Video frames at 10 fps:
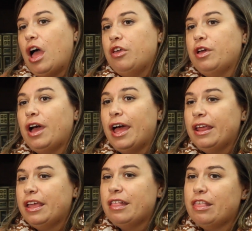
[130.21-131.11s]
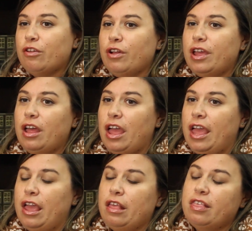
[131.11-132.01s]
You can kind of consider it
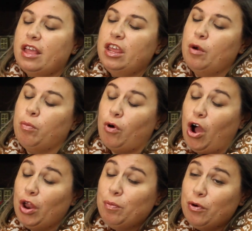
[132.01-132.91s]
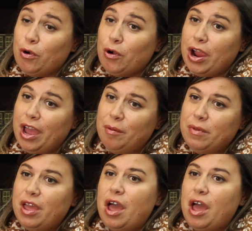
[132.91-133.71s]
a study abroad program,